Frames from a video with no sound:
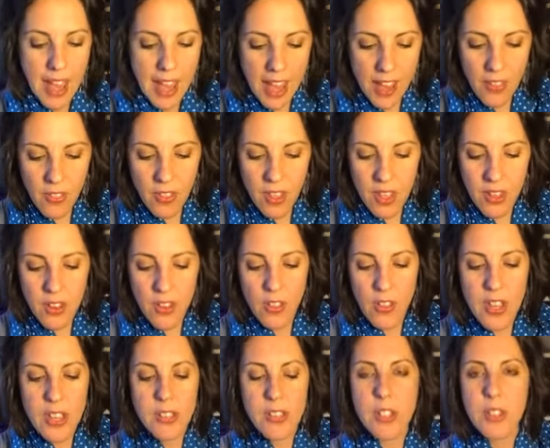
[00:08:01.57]
And then
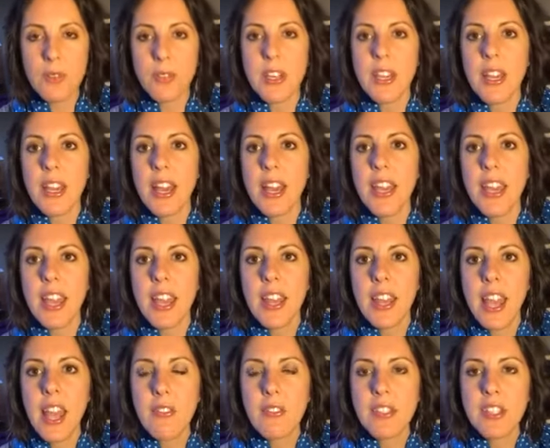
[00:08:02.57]
these 3, again,
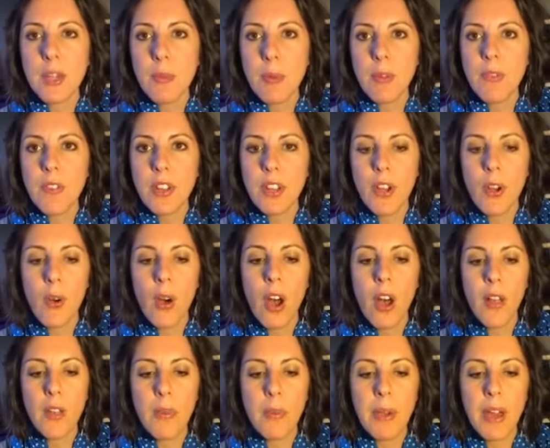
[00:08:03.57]
I have a separate video
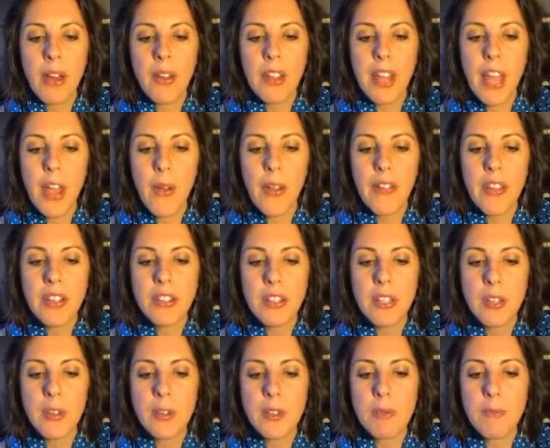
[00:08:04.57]
all about how I like
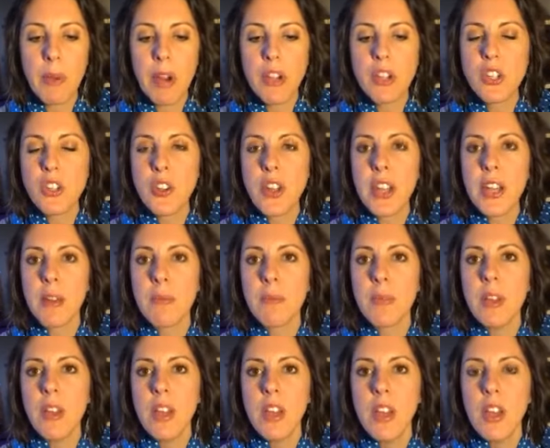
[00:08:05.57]
to use
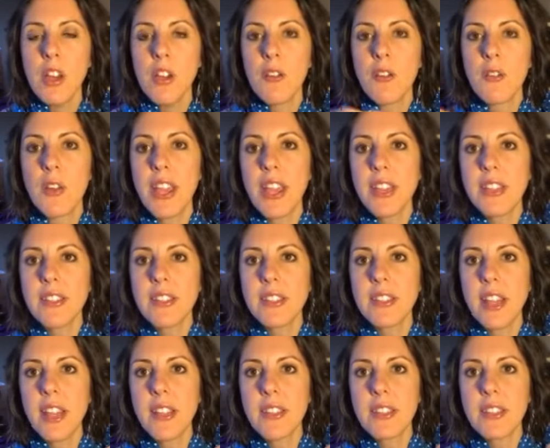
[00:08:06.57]
marjoram,
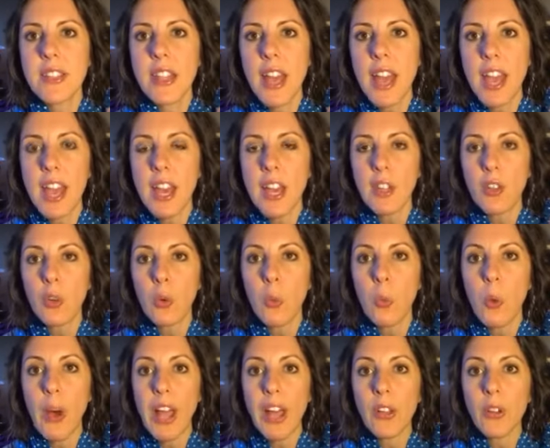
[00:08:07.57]
frankincense, and
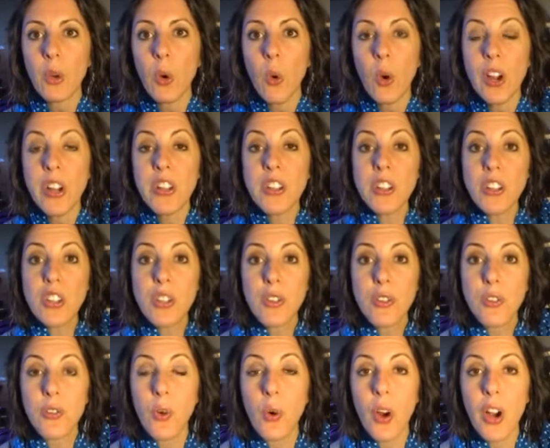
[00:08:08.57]
wild orange
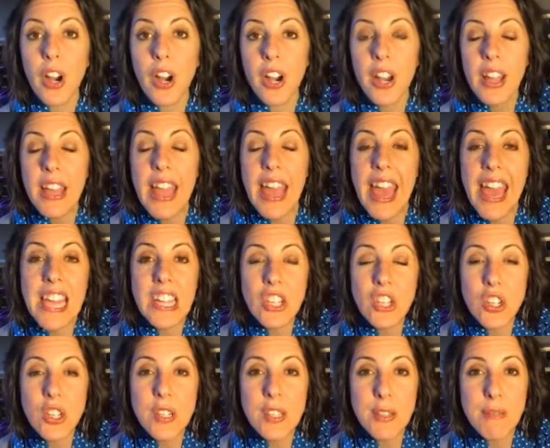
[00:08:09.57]
for
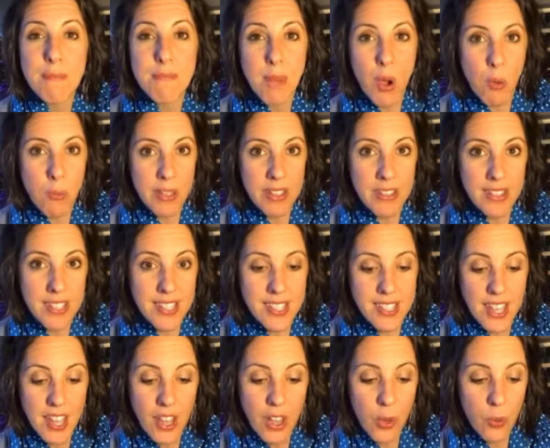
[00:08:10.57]
anxious
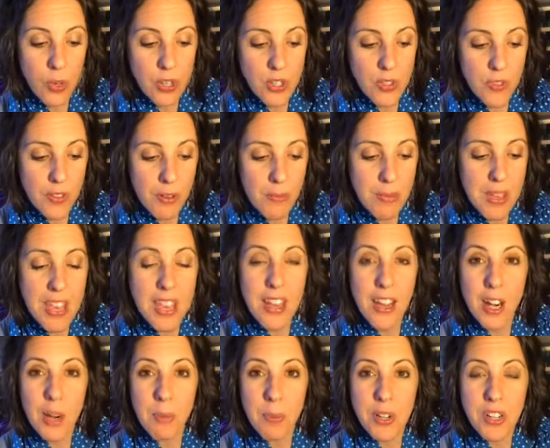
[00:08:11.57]
moments, which for me
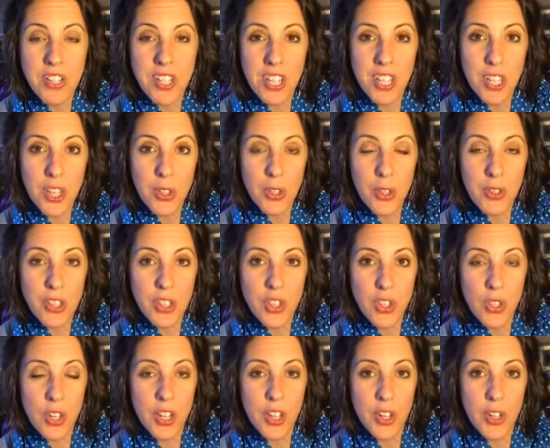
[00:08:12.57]
are particularly
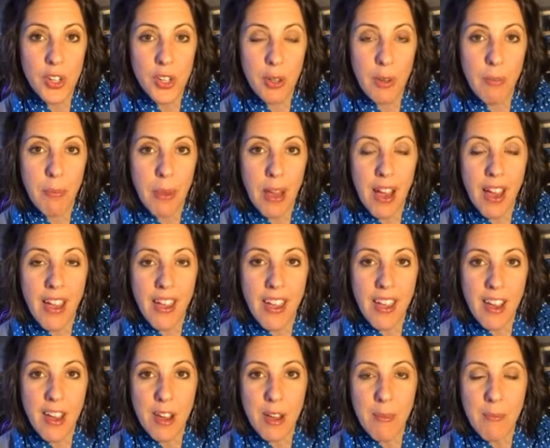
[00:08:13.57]
triggered
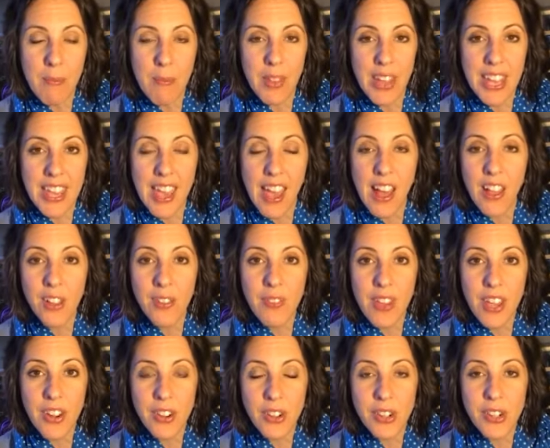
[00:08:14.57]
by like
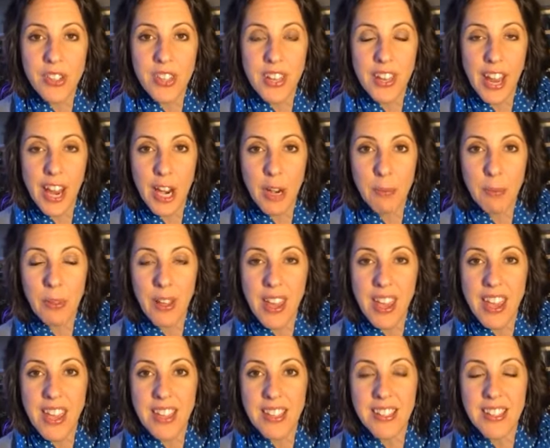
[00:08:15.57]
elevators and
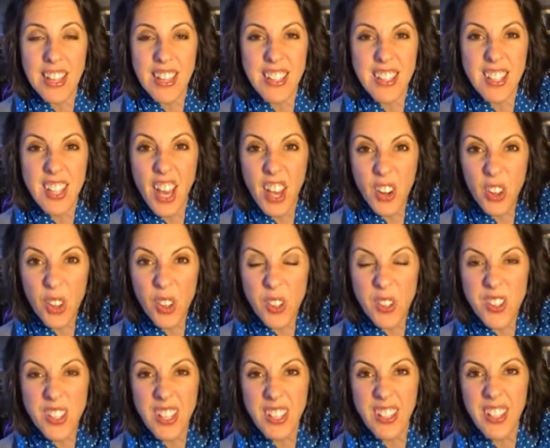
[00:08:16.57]
airplanes and
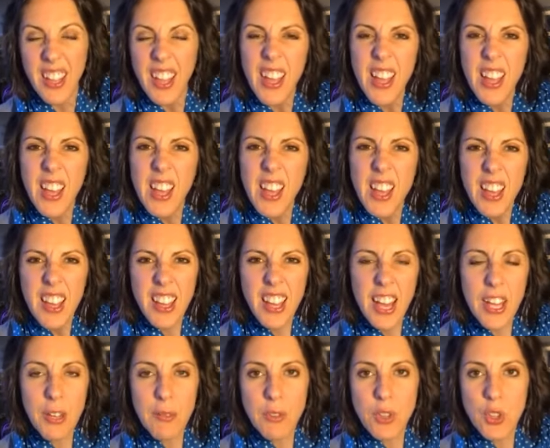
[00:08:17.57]
tunnels and
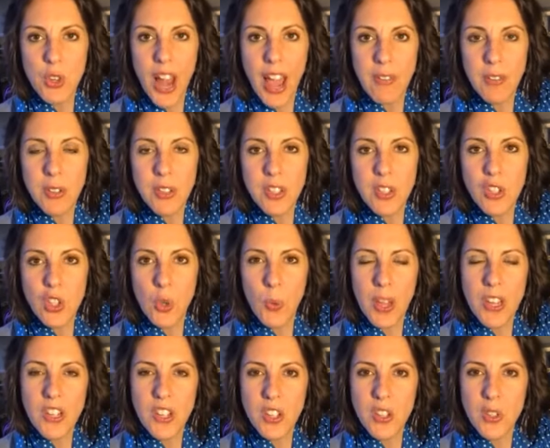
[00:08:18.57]
kind of travel
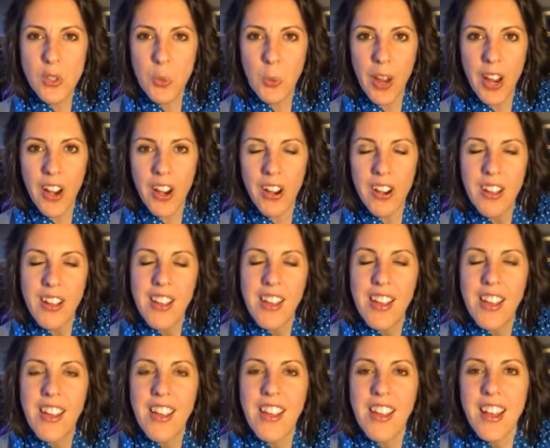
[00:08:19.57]
situations where,
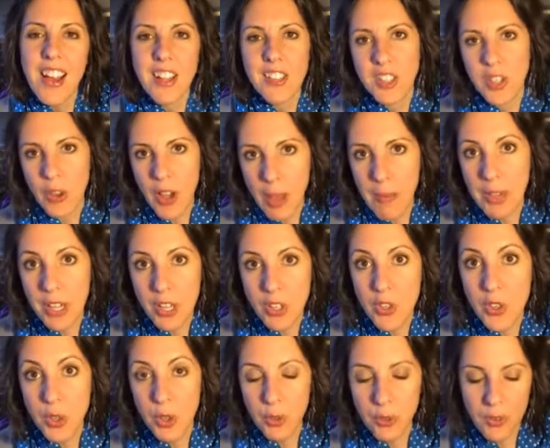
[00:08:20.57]
so I'm a
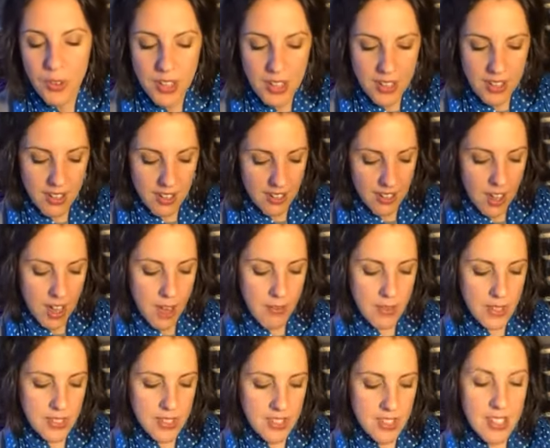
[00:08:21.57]
control freak,
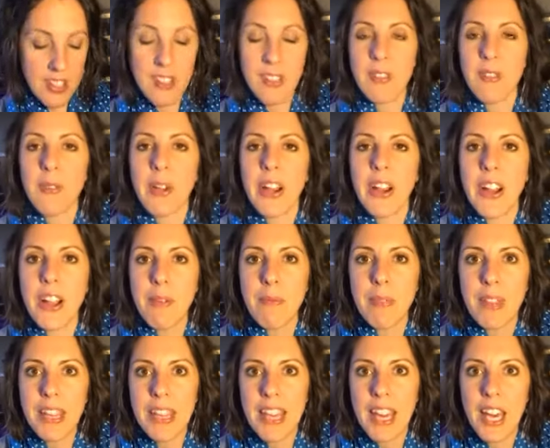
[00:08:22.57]
obviously, where I'm
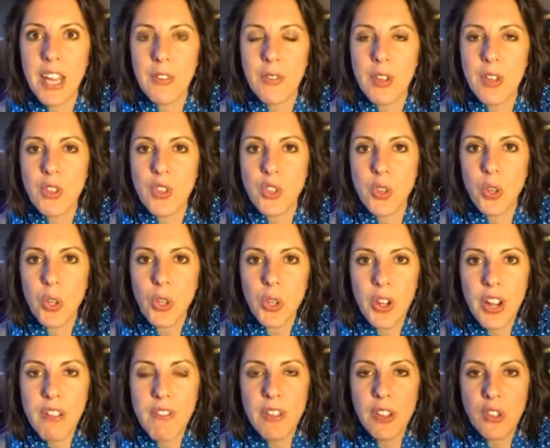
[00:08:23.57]
like out of control or
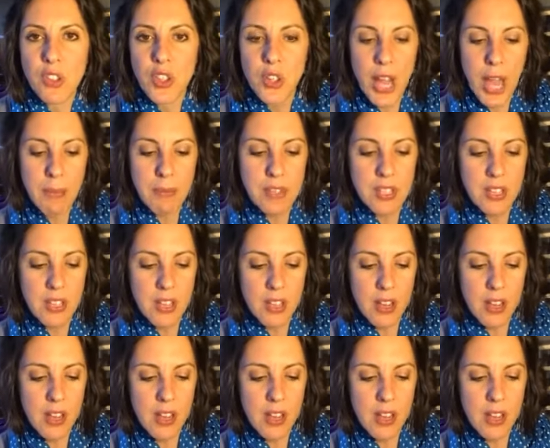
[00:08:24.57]
I feel trapped.